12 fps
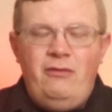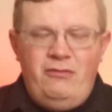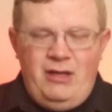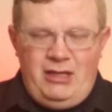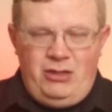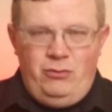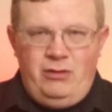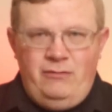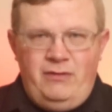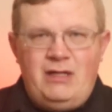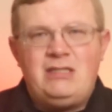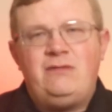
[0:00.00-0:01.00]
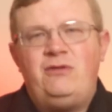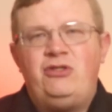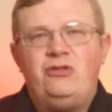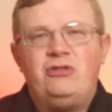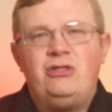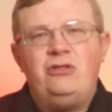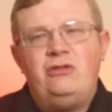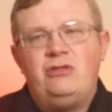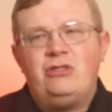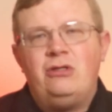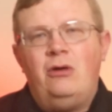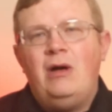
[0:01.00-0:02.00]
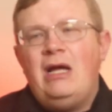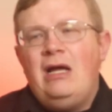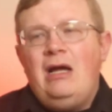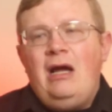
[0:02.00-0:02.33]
Thank you in advance if you choose to do so.